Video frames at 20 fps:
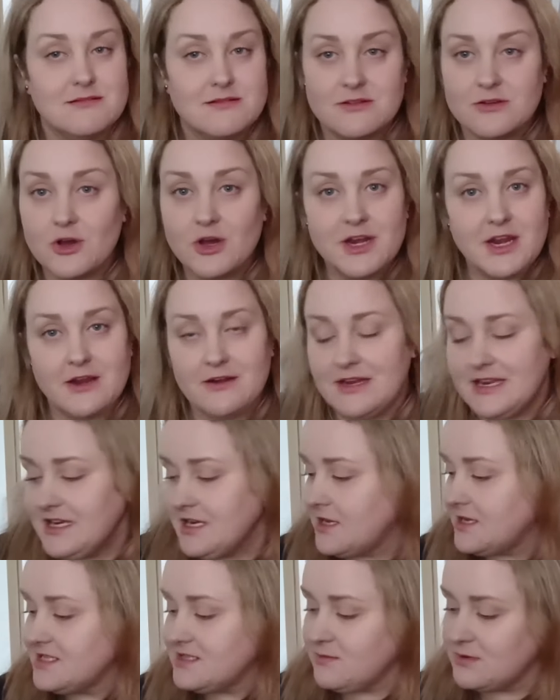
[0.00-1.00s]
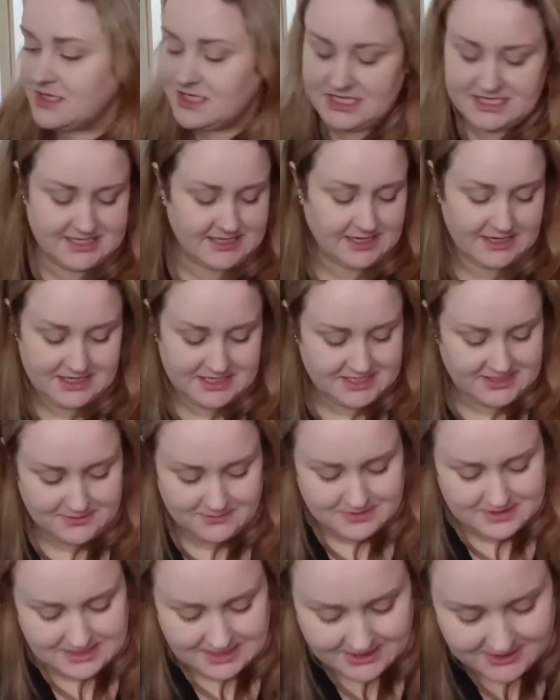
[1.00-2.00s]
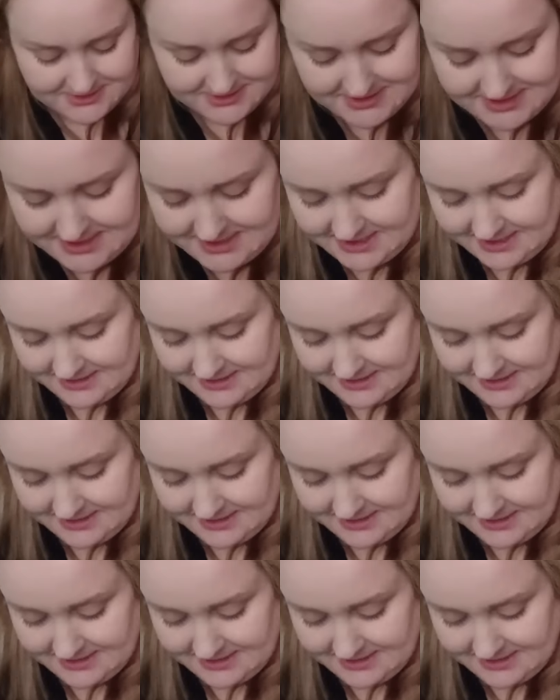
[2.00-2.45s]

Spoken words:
God only knows what she's going to do with those.